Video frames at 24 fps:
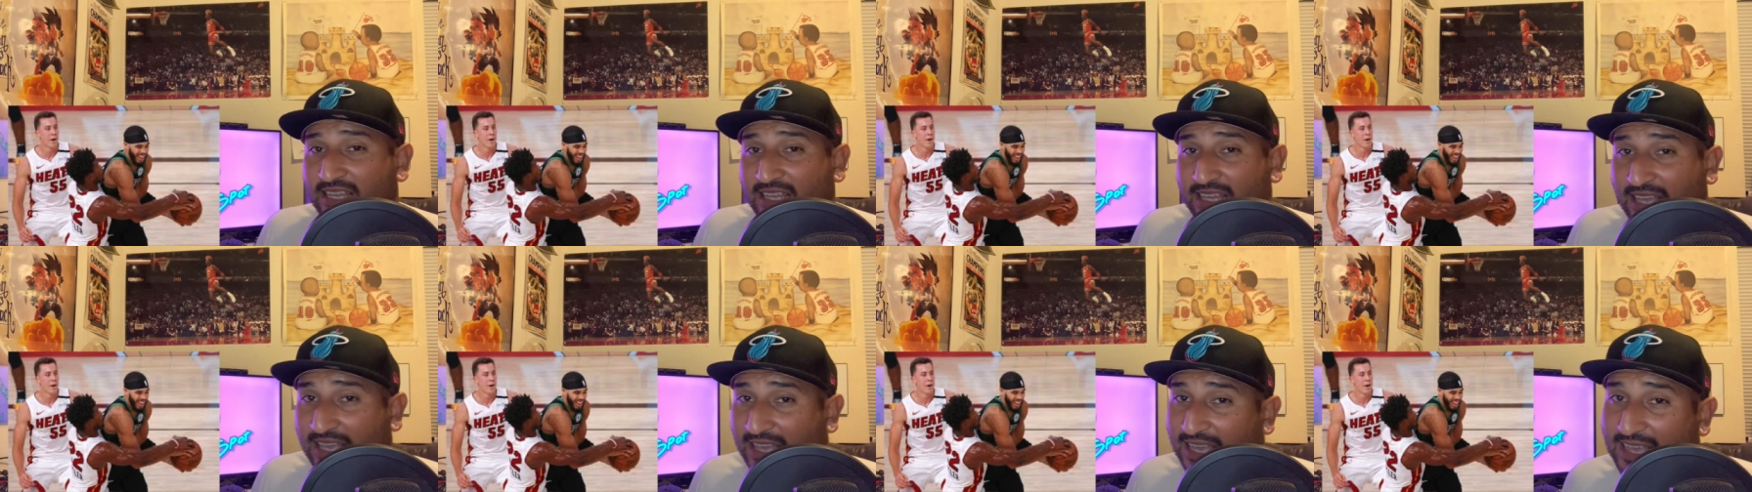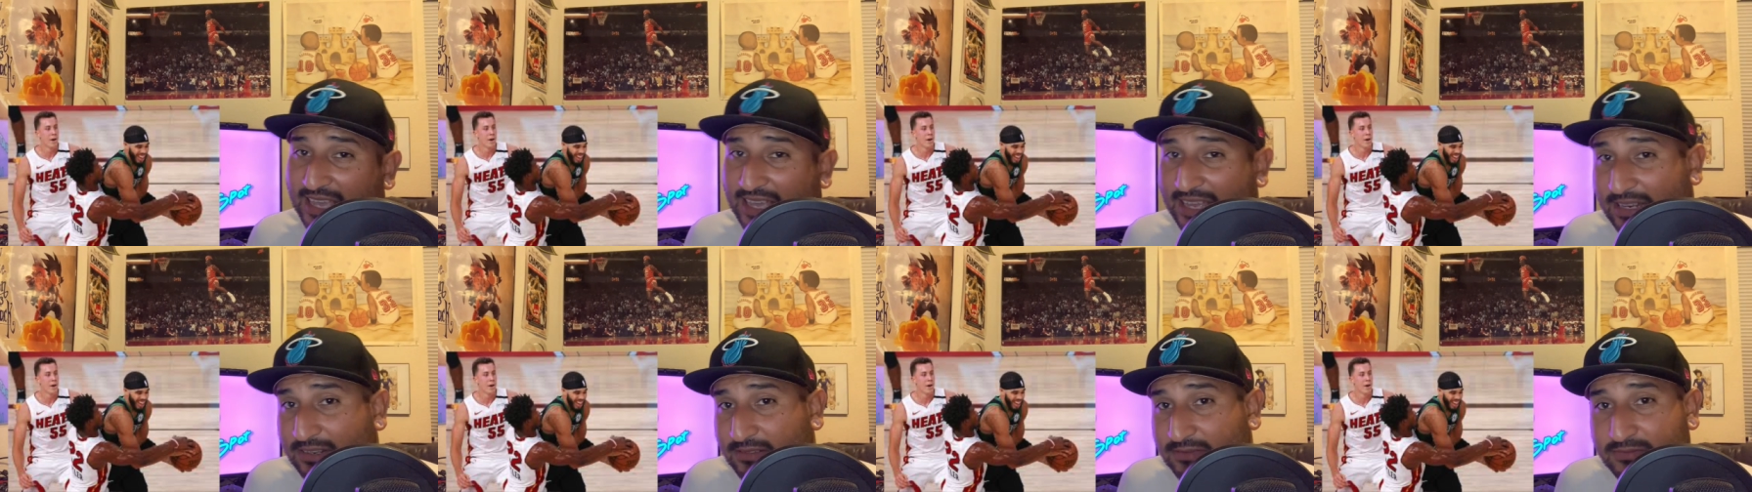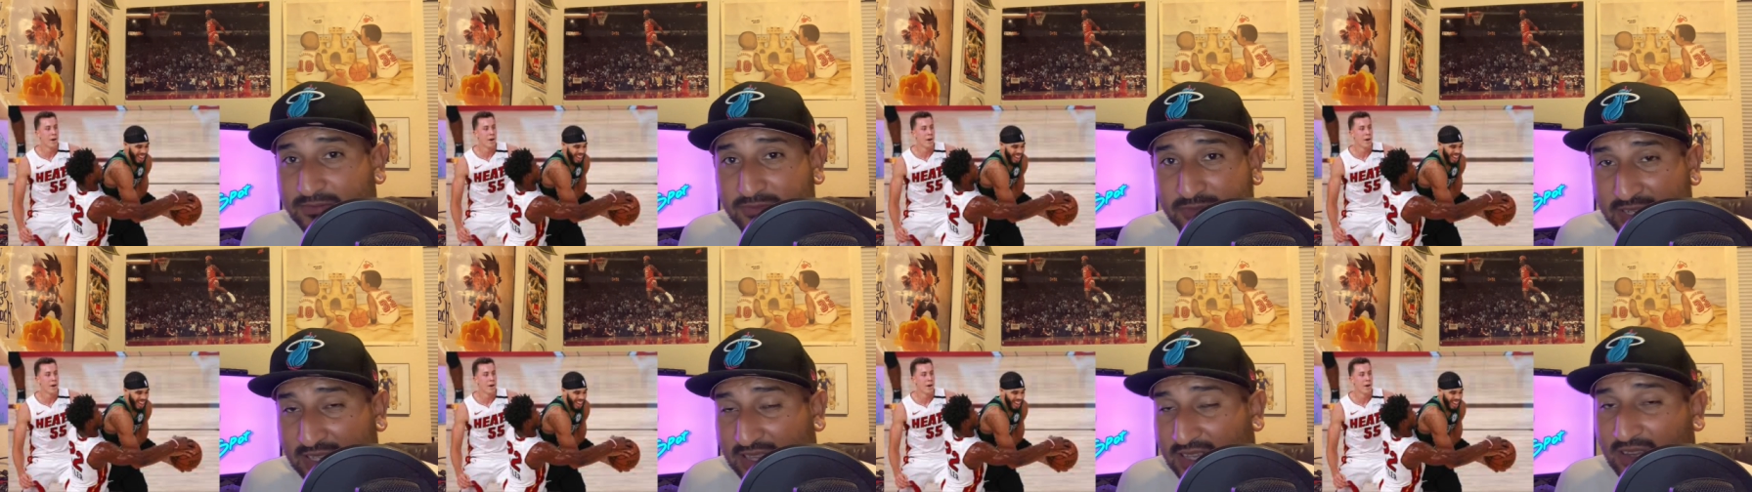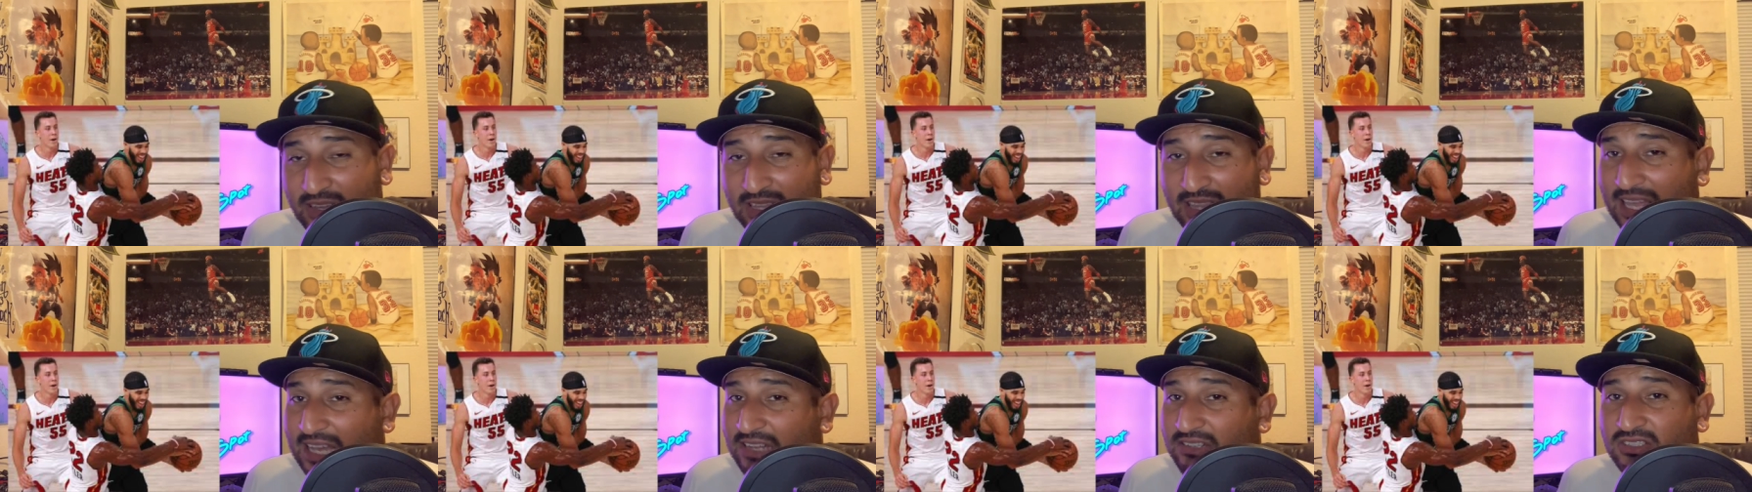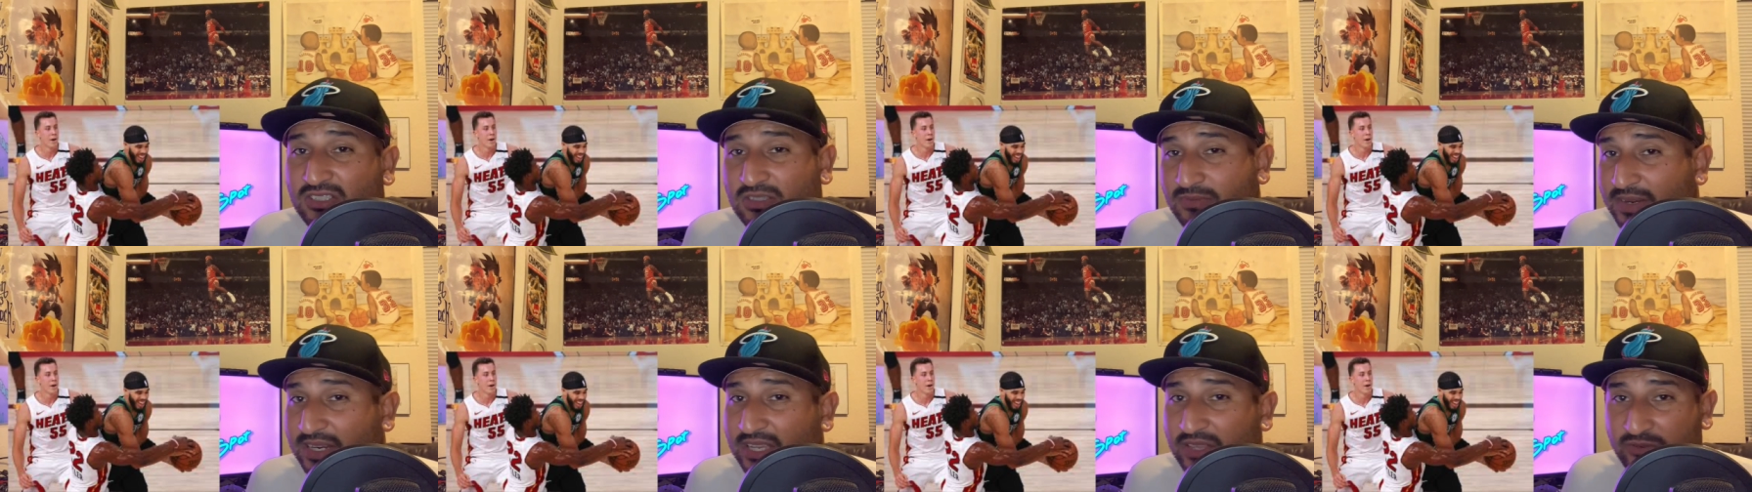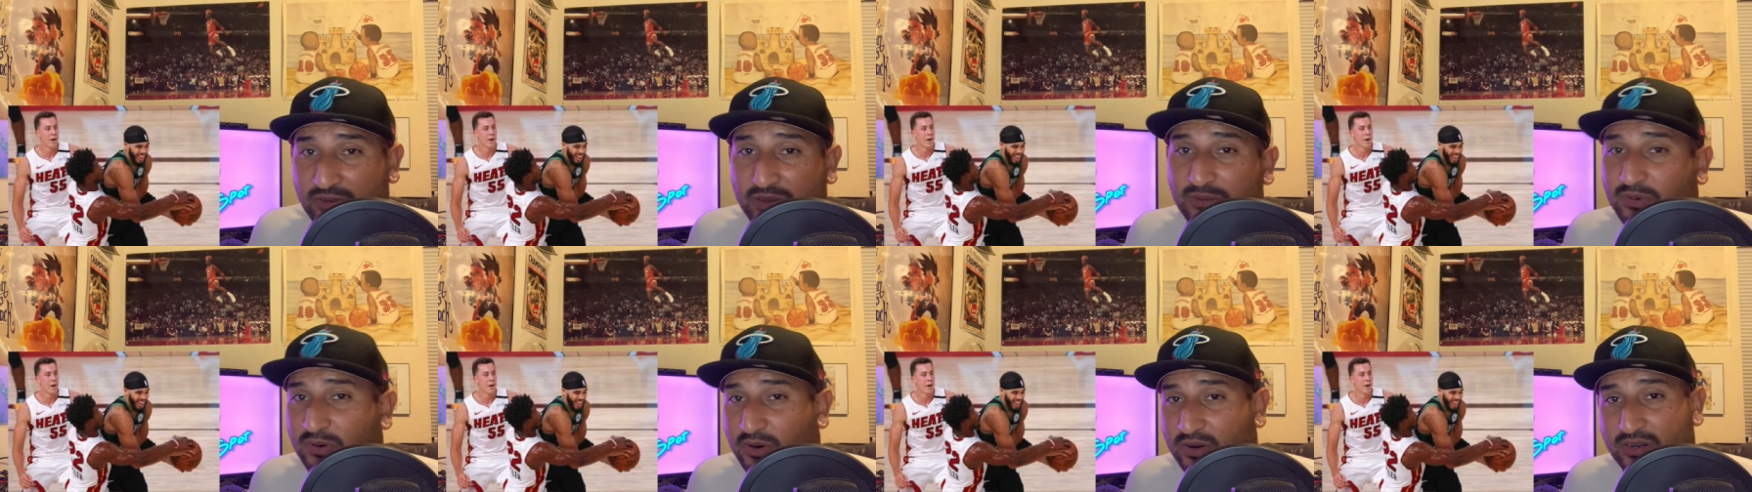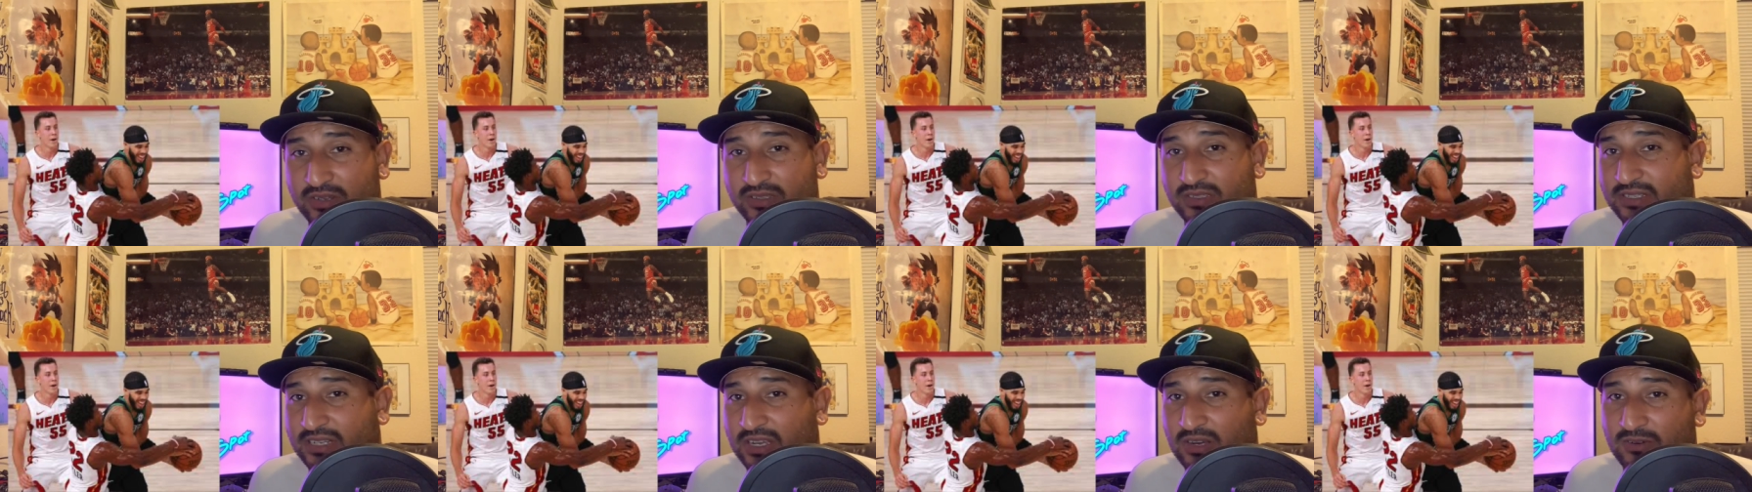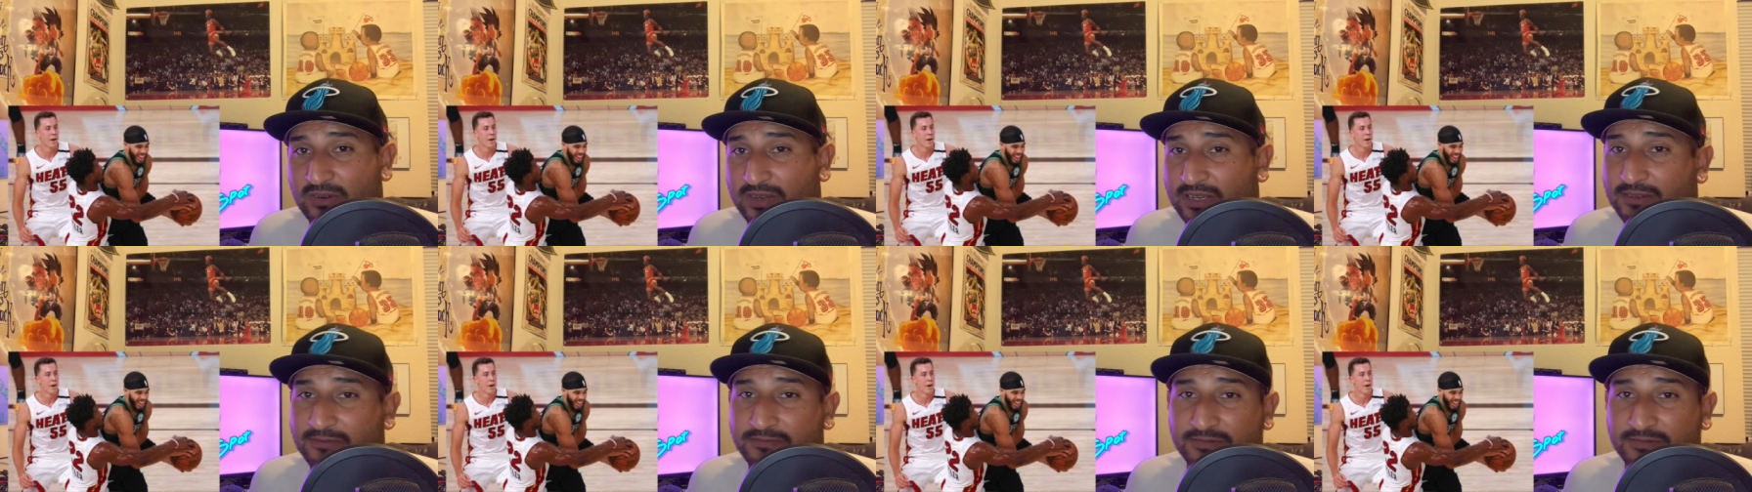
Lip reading: and we allowed too many three-pointers to go in